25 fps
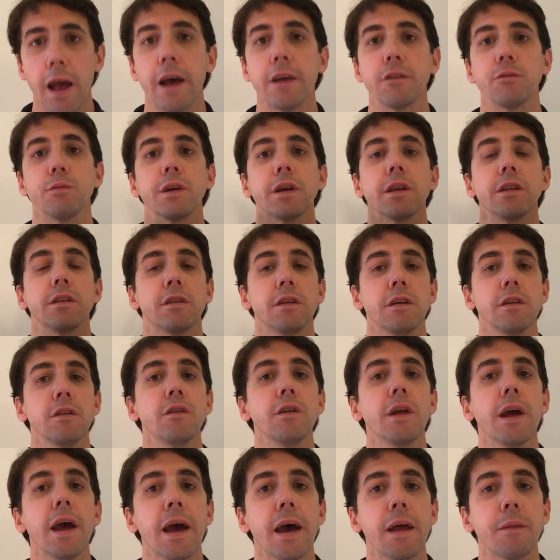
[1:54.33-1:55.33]
As we
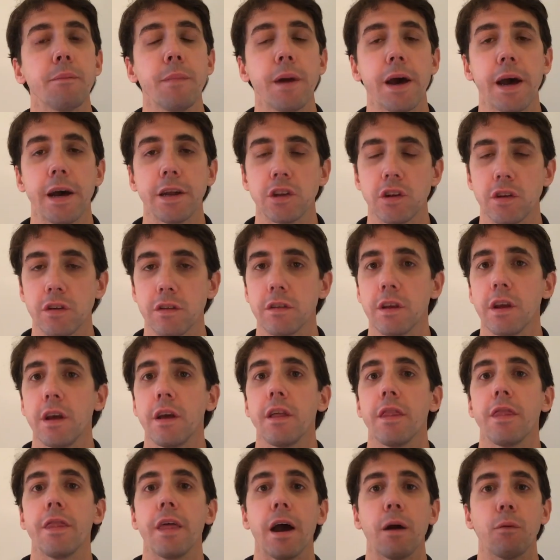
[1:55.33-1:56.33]
continue to add matches,
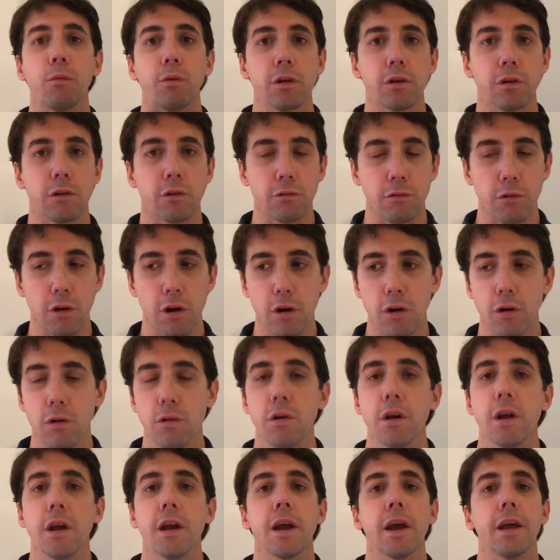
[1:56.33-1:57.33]
that will
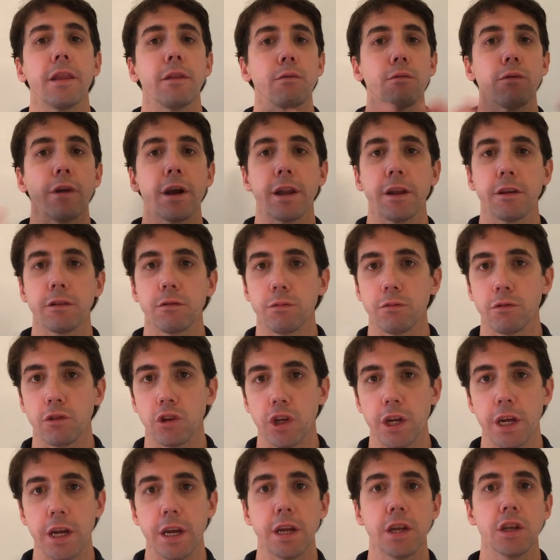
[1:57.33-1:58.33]
grow and the ratings will
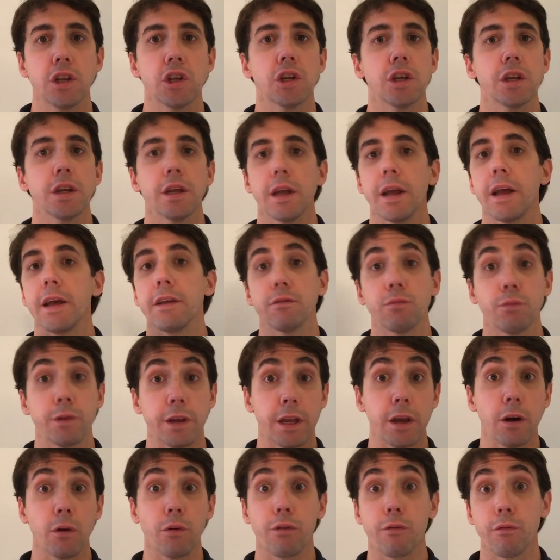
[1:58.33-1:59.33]
change as
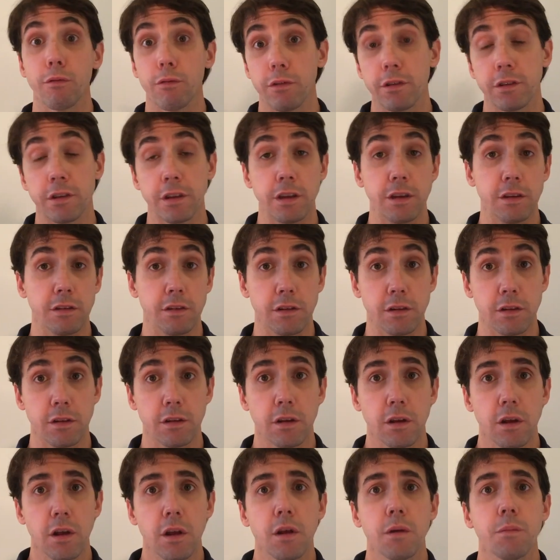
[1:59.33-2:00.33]
we go through the
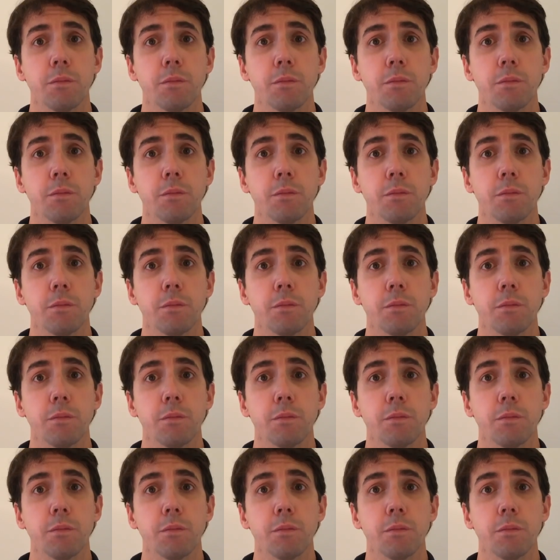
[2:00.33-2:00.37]
seasons.